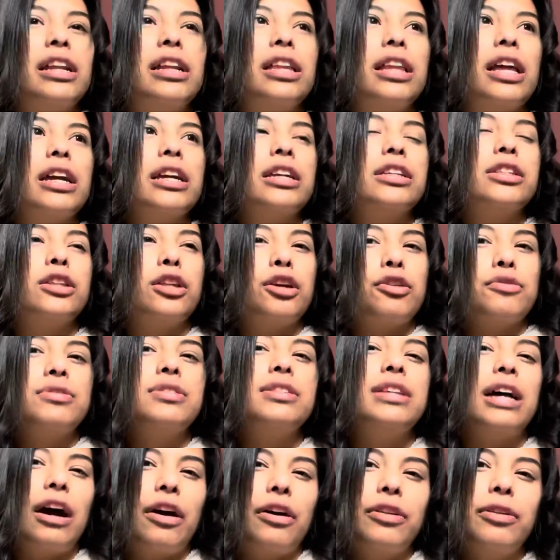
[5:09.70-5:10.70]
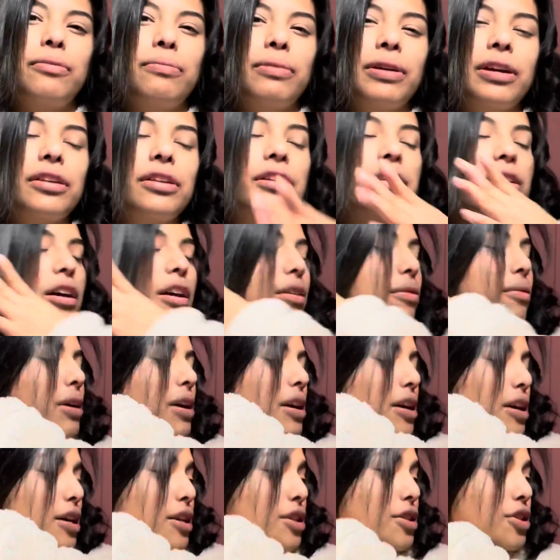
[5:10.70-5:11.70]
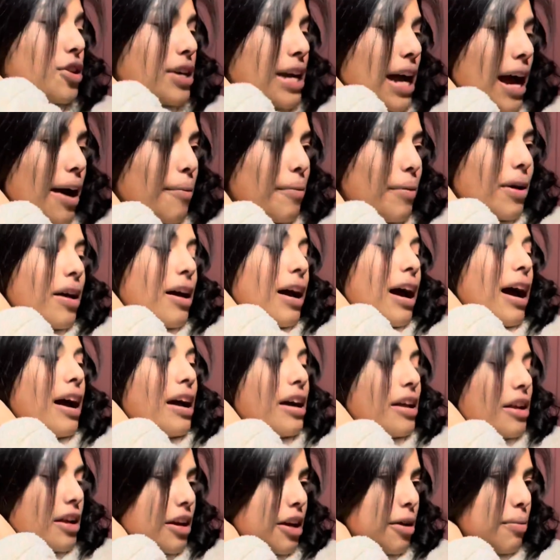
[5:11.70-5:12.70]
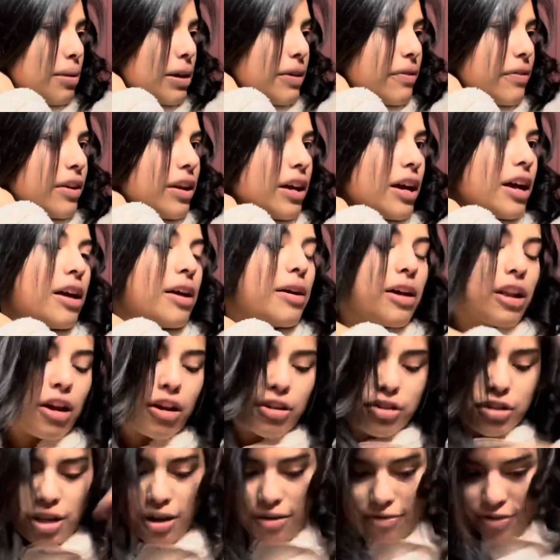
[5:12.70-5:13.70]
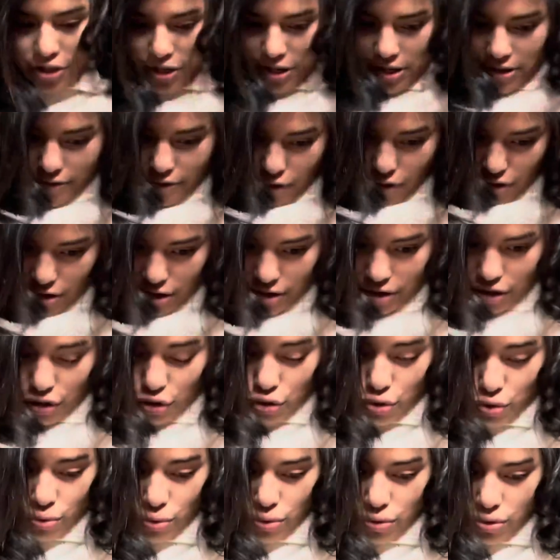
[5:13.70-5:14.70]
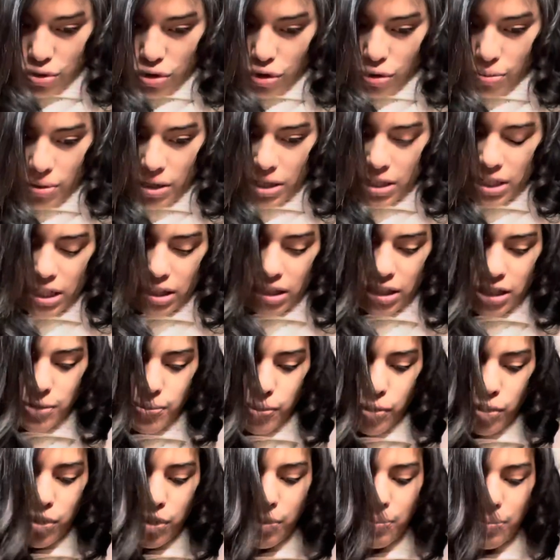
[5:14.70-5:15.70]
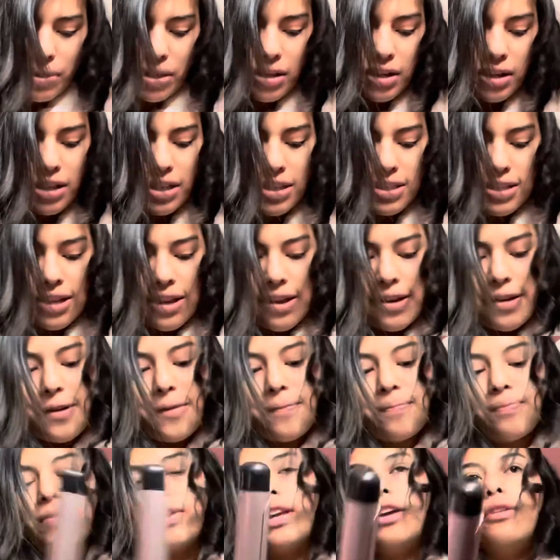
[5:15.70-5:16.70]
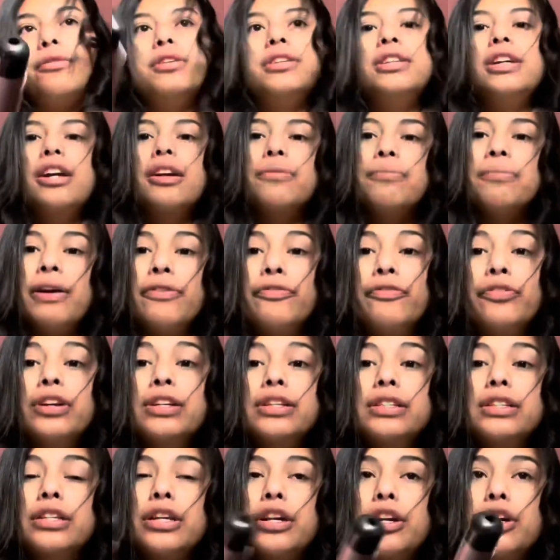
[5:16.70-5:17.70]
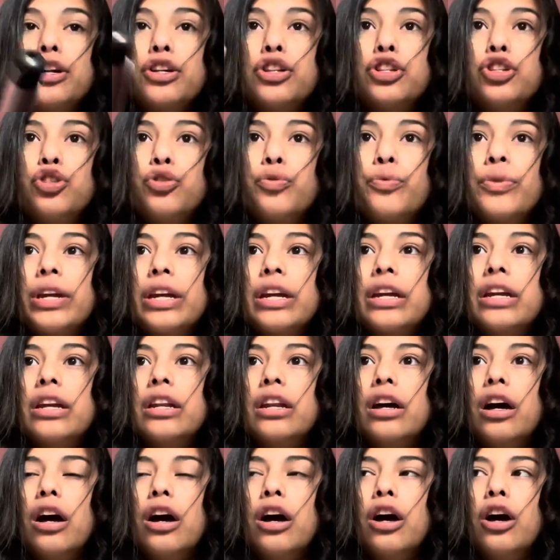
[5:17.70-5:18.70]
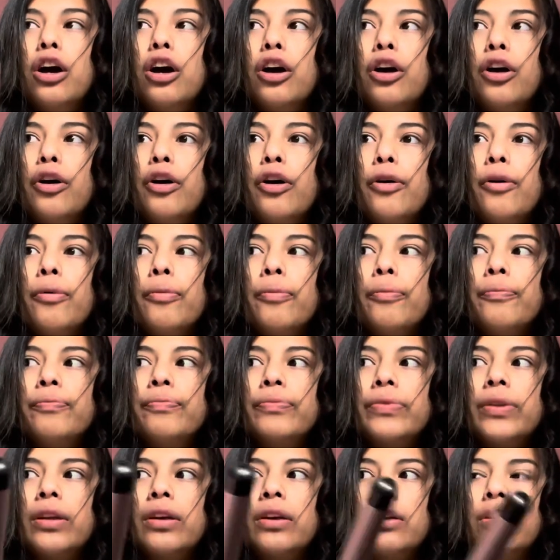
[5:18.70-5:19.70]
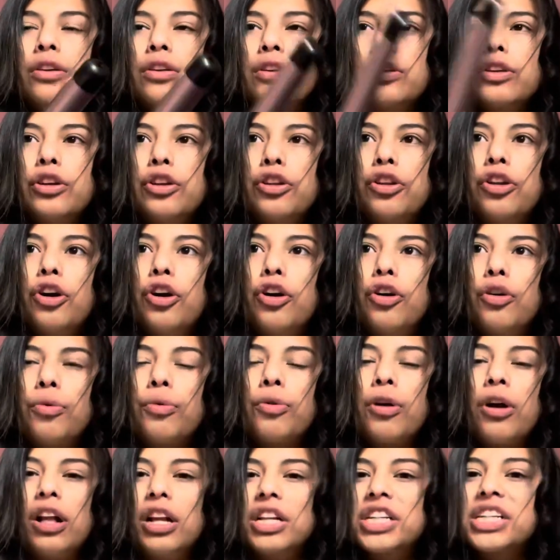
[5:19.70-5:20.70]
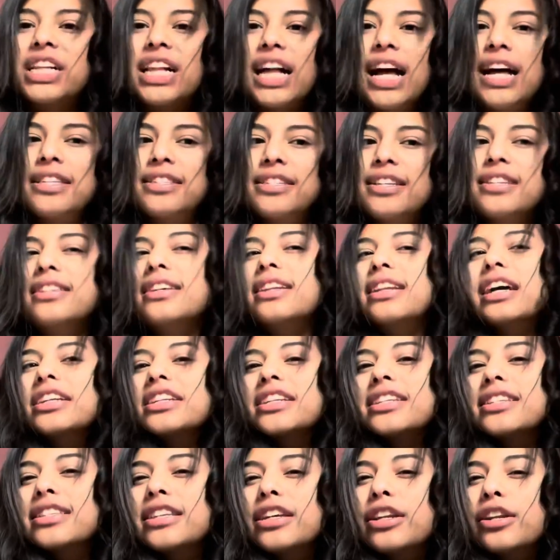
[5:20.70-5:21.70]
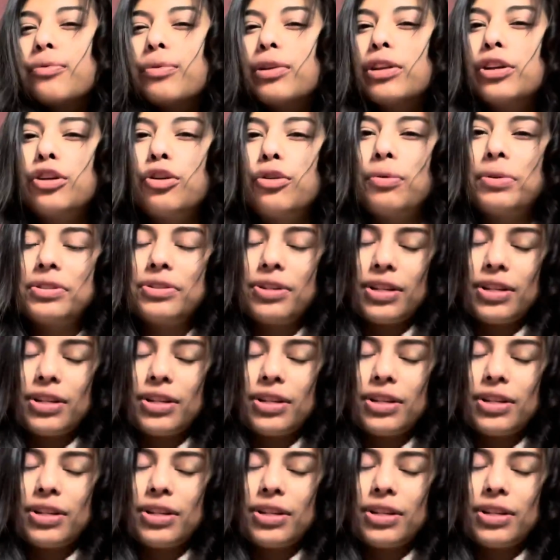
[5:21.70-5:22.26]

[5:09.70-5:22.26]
of like slows down a bit, you know. So yeah, I ended up leaving it. And also I was trying to focus on school so much at this point because it was like my first year doing you know, college classes, and I just didn't really know what to